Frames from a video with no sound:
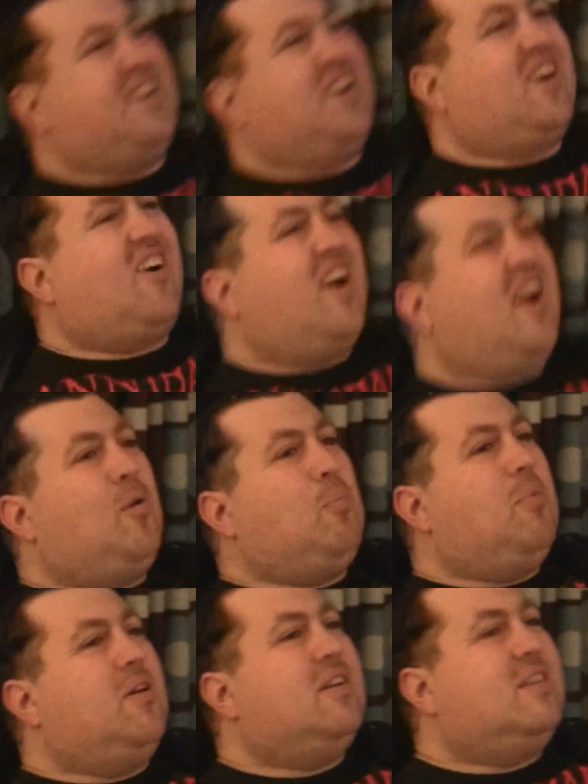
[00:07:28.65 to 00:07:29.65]
here. Um,
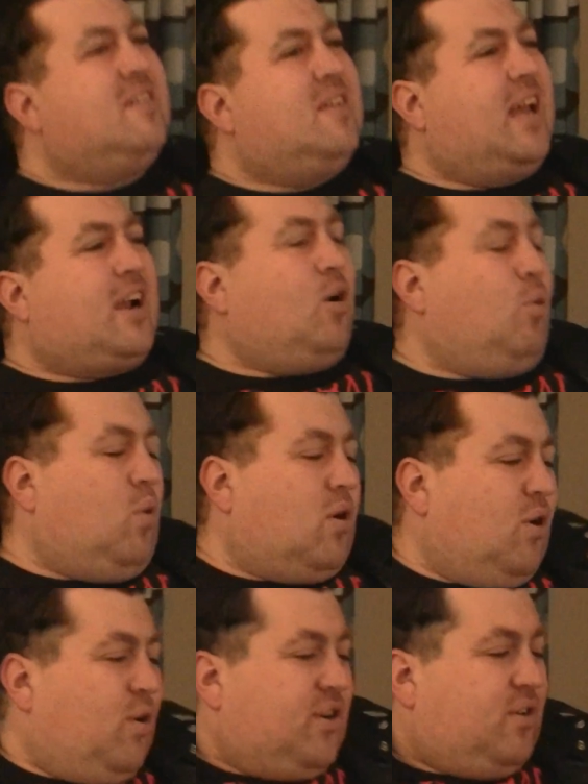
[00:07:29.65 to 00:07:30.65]
go, we'll
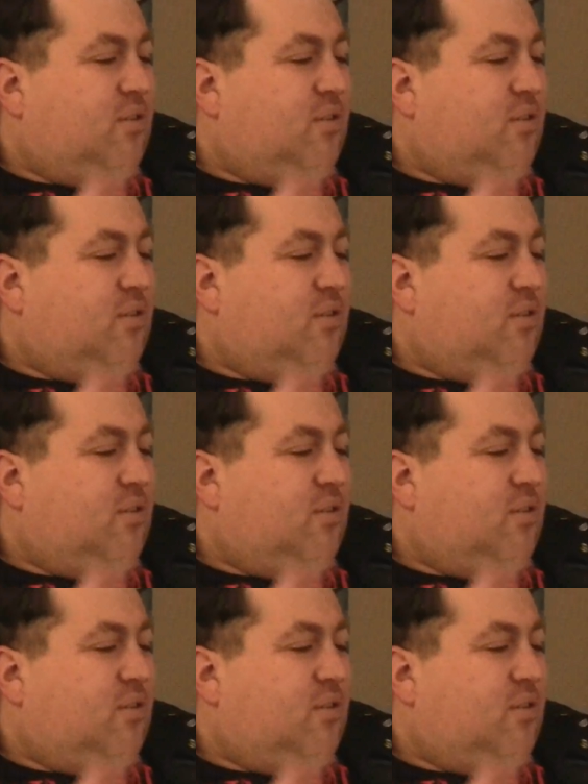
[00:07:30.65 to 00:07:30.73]
go in,